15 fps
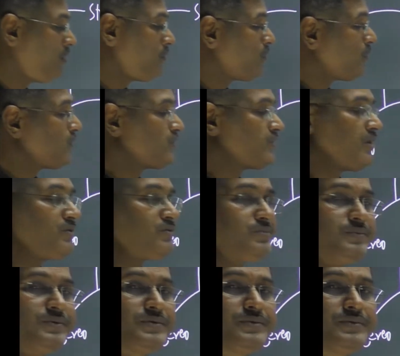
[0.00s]
position
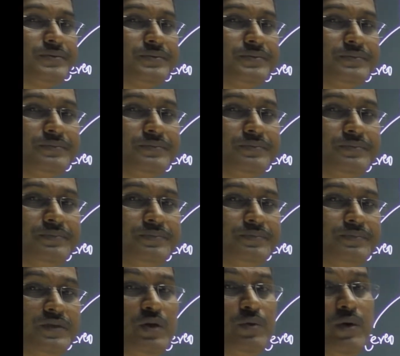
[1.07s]
assumes.
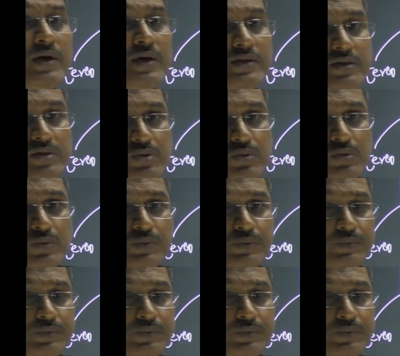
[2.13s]
Then what are these two?